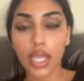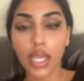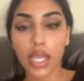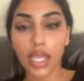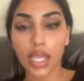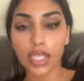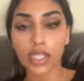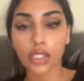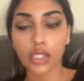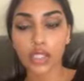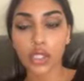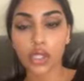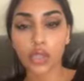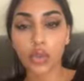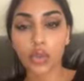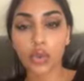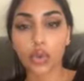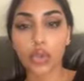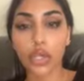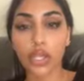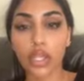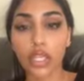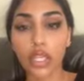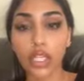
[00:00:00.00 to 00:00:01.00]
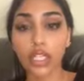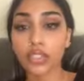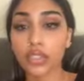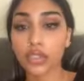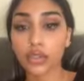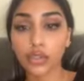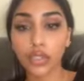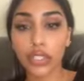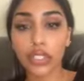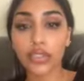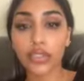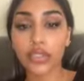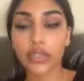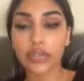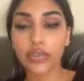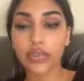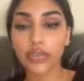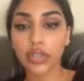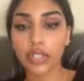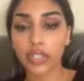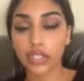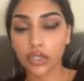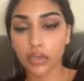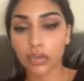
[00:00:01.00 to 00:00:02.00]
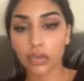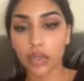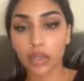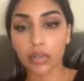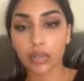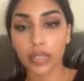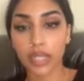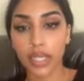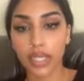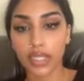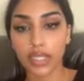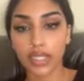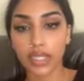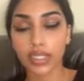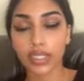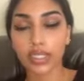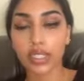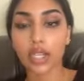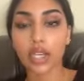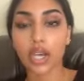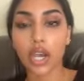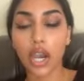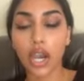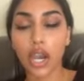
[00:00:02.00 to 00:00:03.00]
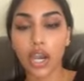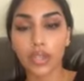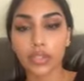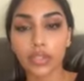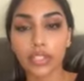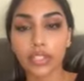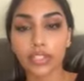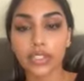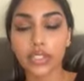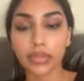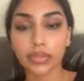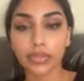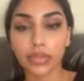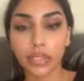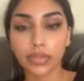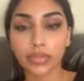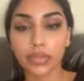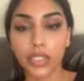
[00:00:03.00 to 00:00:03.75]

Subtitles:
and so including irreversible blindness, other symptoms